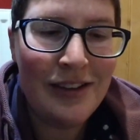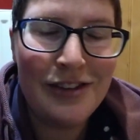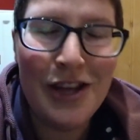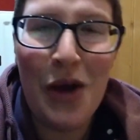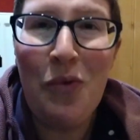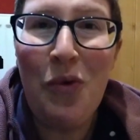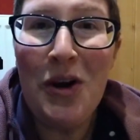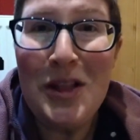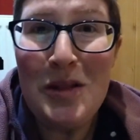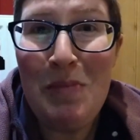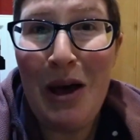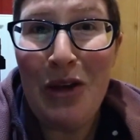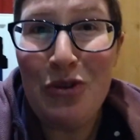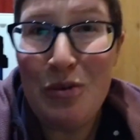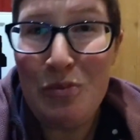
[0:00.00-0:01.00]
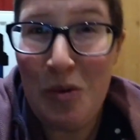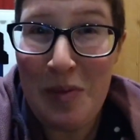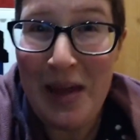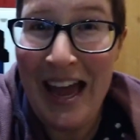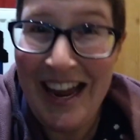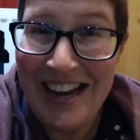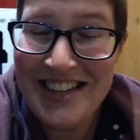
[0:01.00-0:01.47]
So one in the bathroom will
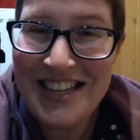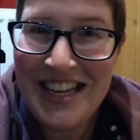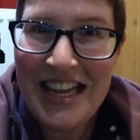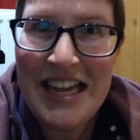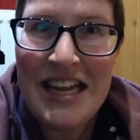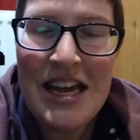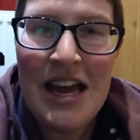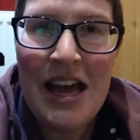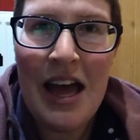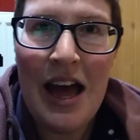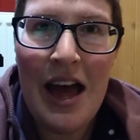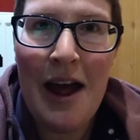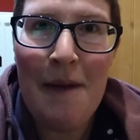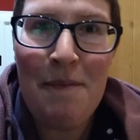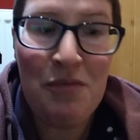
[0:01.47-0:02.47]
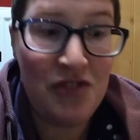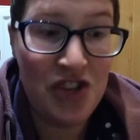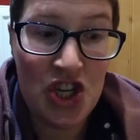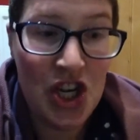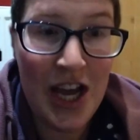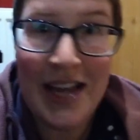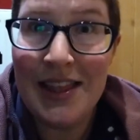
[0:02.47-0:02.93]
be handy
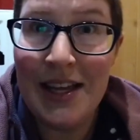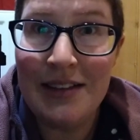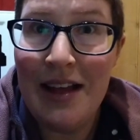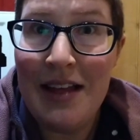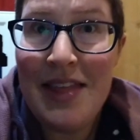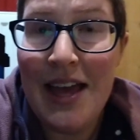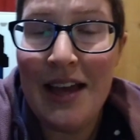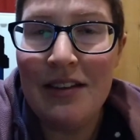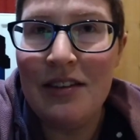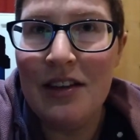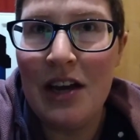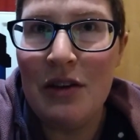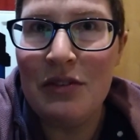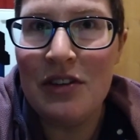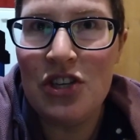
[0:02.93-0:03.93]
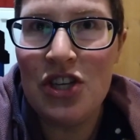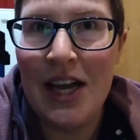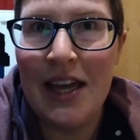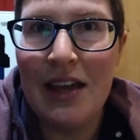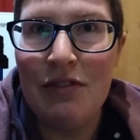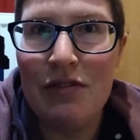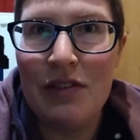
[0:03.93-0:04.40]
to check things like this, you know, to
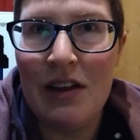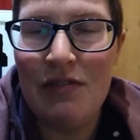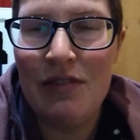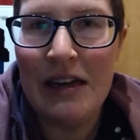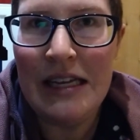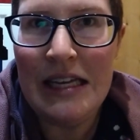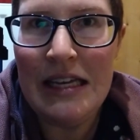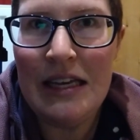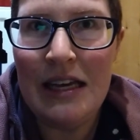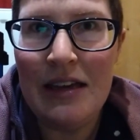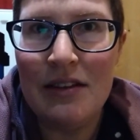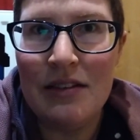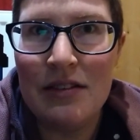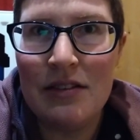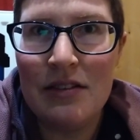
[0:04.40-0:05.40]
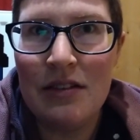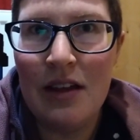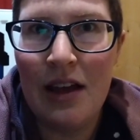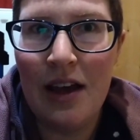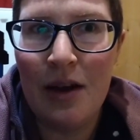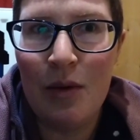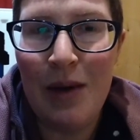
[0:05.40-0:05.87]
check if a leak is,
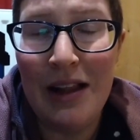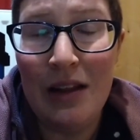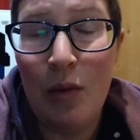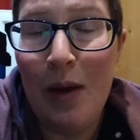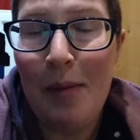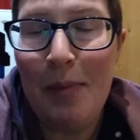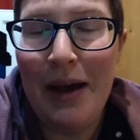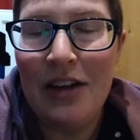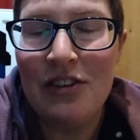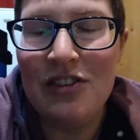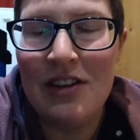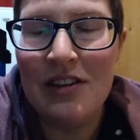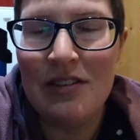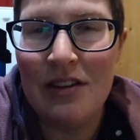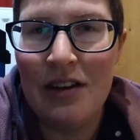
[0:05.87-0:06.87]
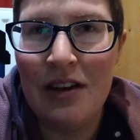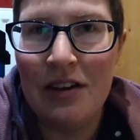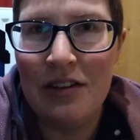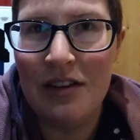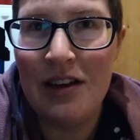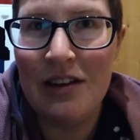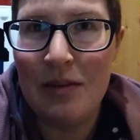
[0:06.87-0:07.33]
well, a wet patch
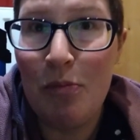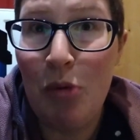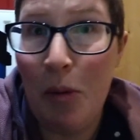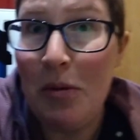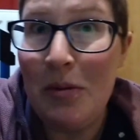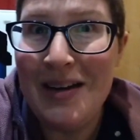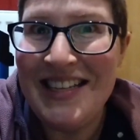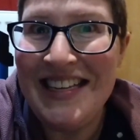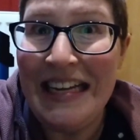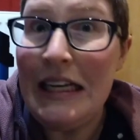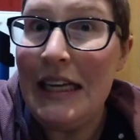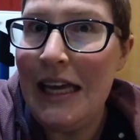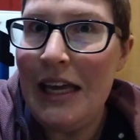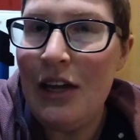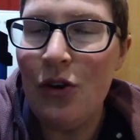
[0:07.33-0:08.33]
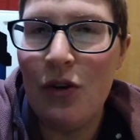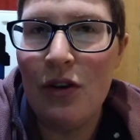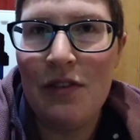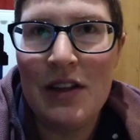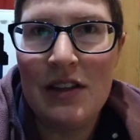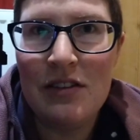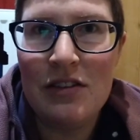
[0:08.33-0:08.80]
is a problematic leak, or
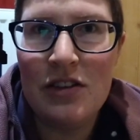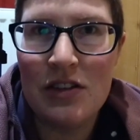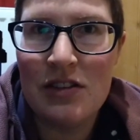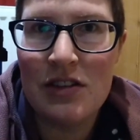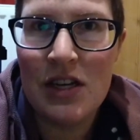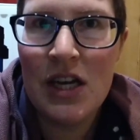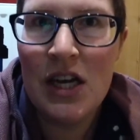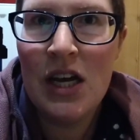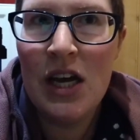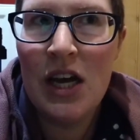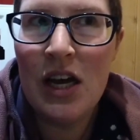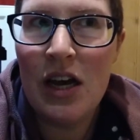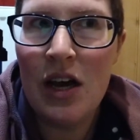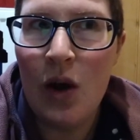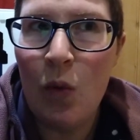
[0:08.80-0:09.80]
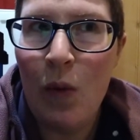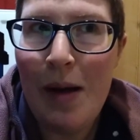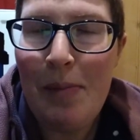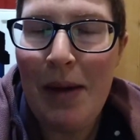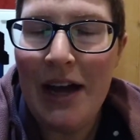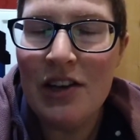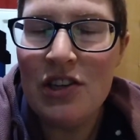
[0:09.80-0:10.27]
if it's just a
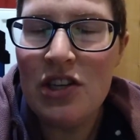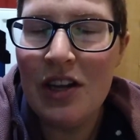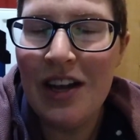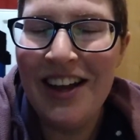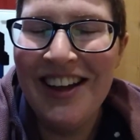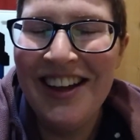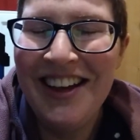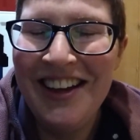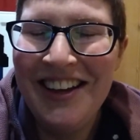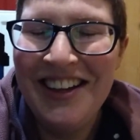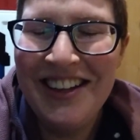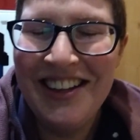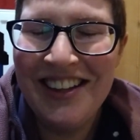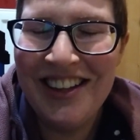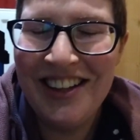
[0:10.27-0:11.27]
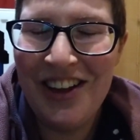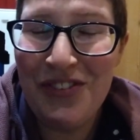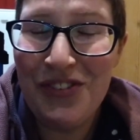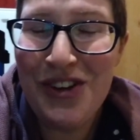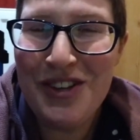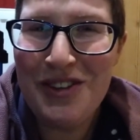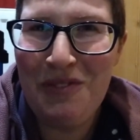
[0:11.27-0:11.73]
wet patch.
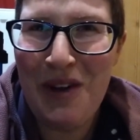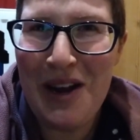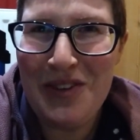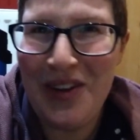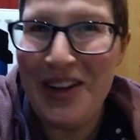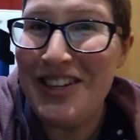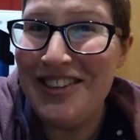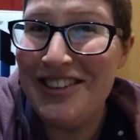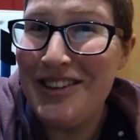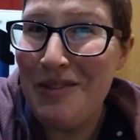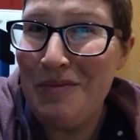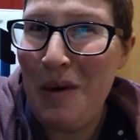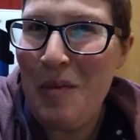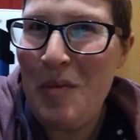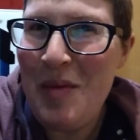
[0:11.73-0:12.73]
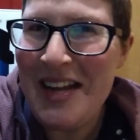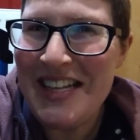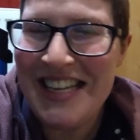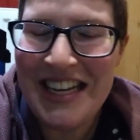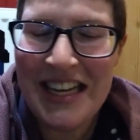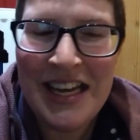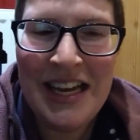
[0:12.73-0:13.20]
Of course, a wet patch is still
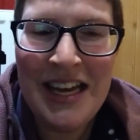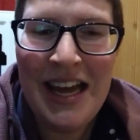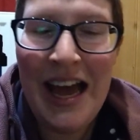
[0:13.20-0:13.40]
problematic.